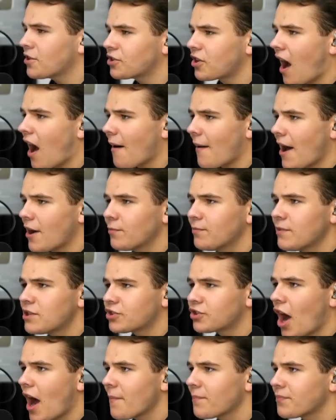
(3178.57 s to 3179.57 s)
bar to drop. How do
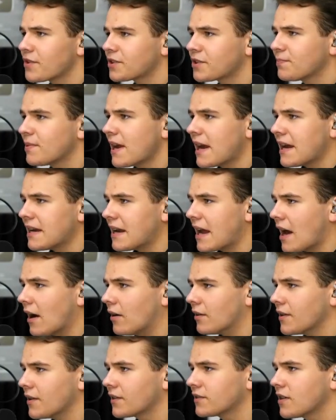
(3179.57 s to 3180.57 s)
we drop this plane
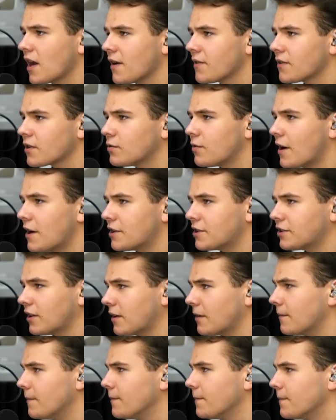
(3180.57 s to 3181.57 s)
now? That's not the
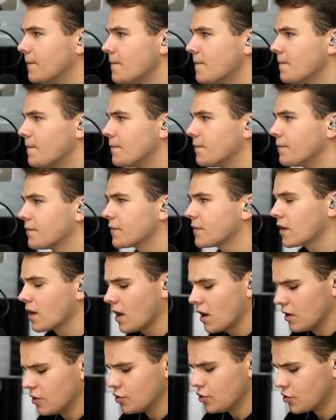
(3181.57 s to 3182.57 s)
question.
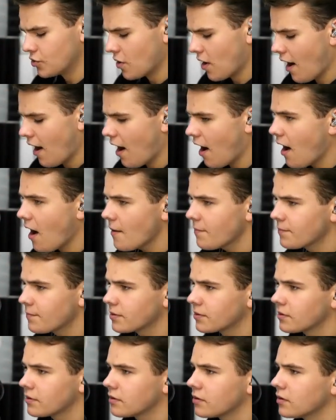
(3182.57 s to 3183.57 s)

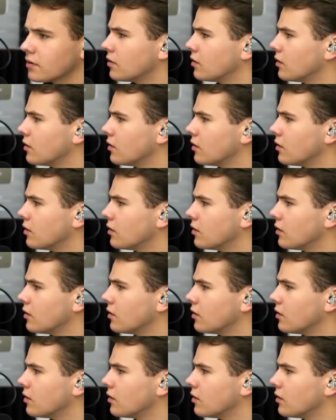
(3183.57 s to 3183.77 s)
Drop.